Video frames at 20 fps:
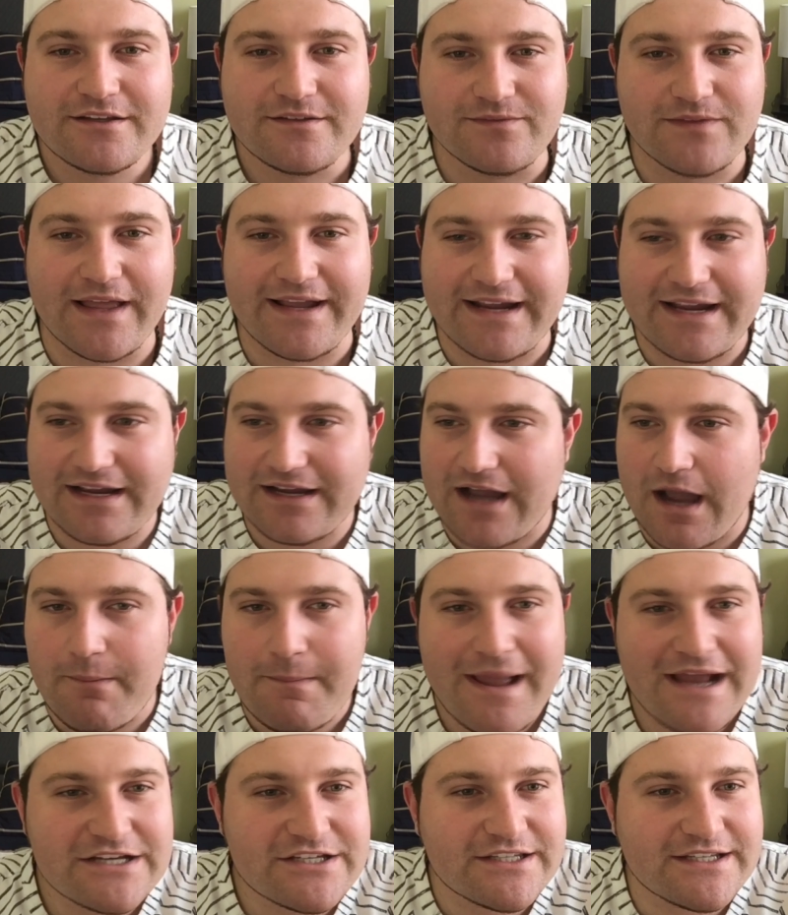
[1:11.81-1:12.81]
like I'm
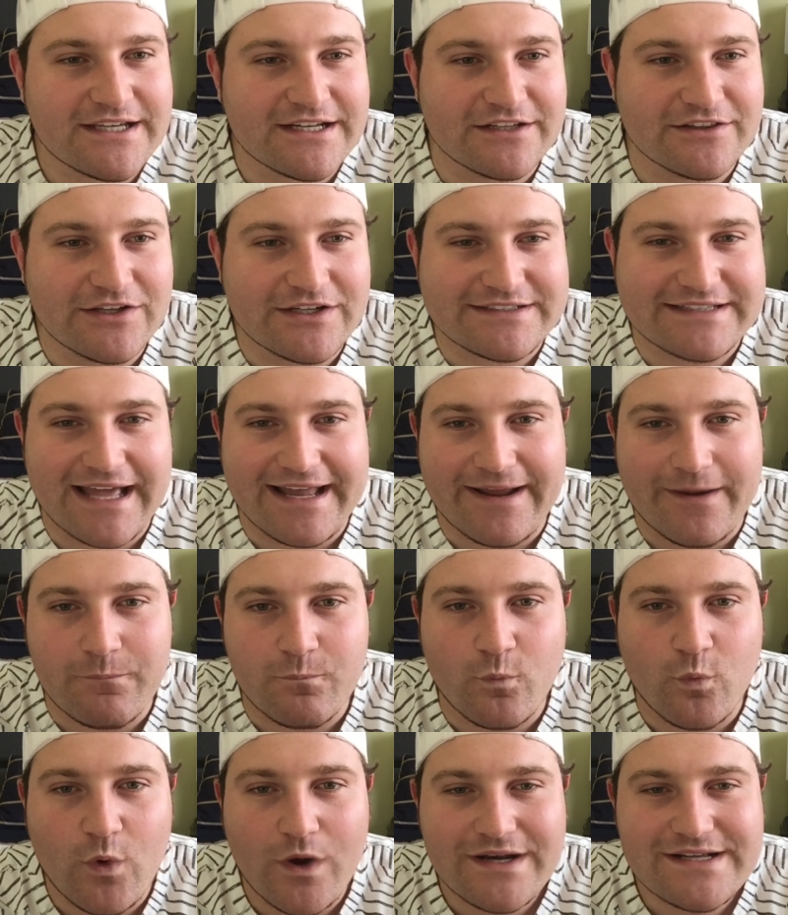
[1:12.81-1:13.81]
actually gonna look that
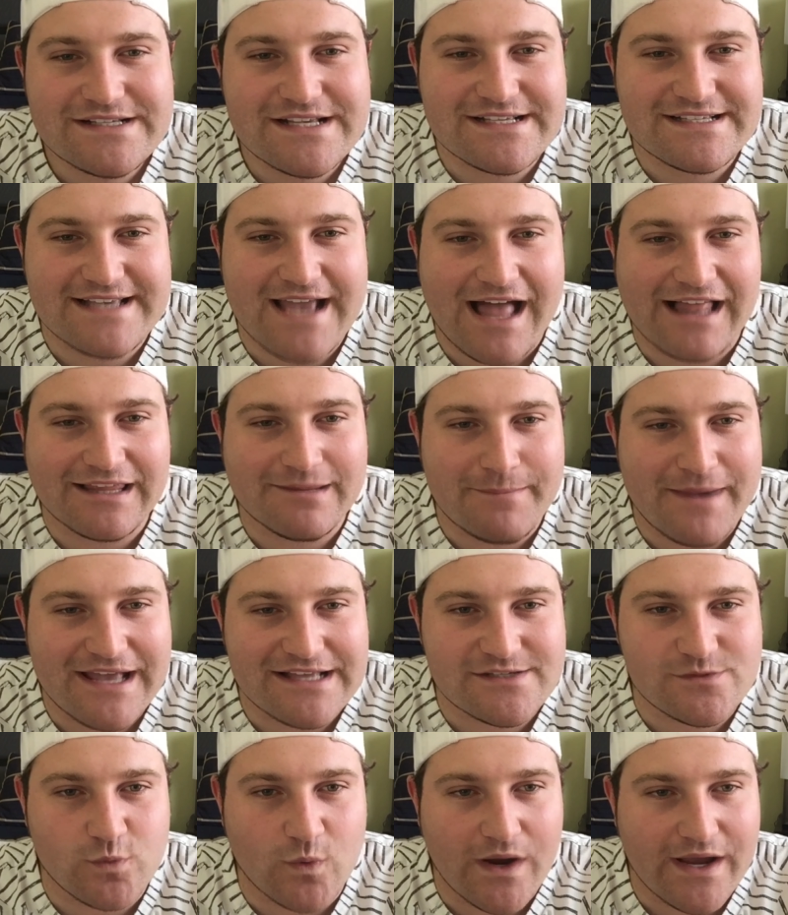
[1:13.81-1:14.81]
up. What does a
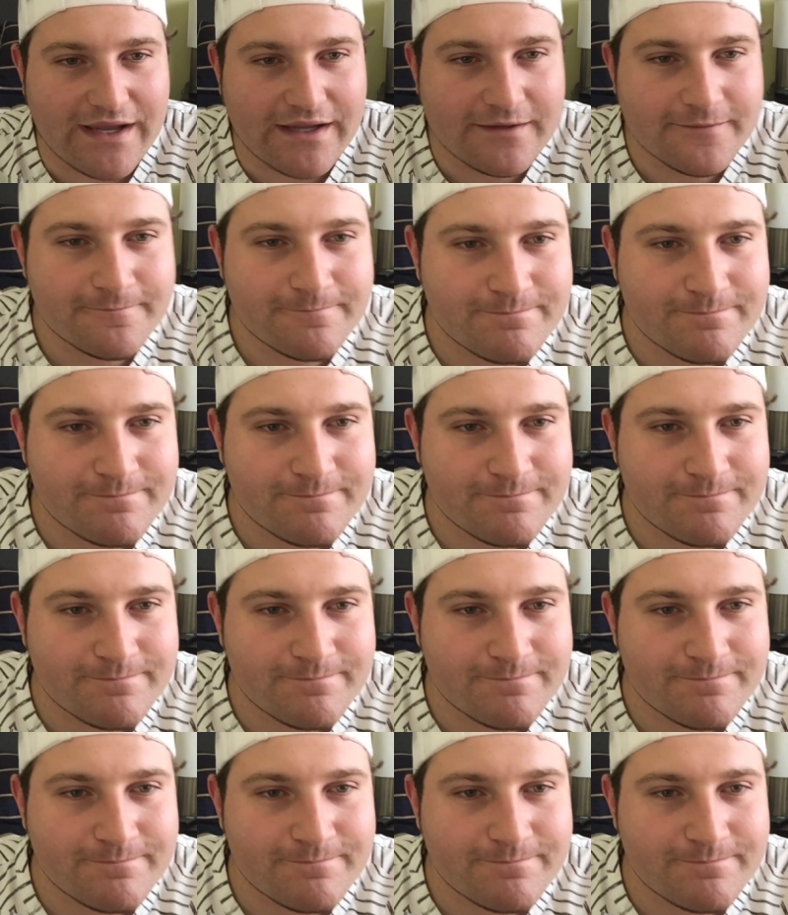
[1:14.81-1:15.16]
Salamence weigh?